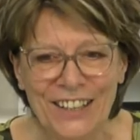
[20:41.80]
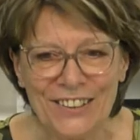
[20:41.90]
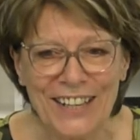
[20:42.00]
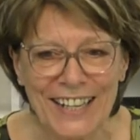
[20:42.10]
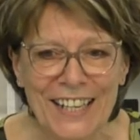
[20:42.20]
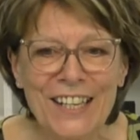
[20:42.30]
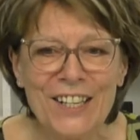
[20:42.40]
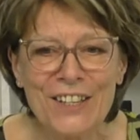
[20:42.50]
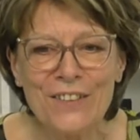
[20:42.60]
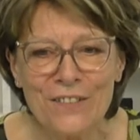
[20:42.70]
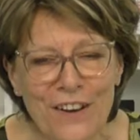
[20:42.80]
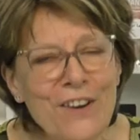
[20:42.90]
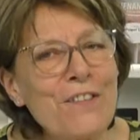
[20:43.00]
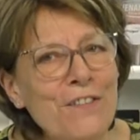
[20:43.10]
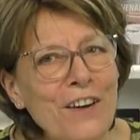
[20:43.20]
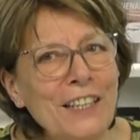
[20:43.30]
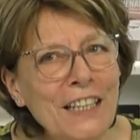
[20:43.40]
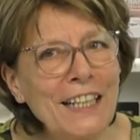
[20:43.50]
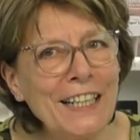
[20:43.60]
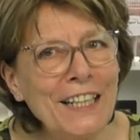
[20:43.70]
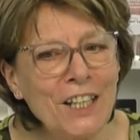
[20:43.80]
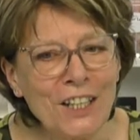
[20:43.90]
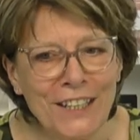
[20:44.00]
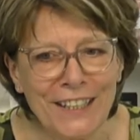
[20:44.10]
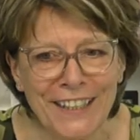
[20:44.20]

all right. Very funny, Lillian.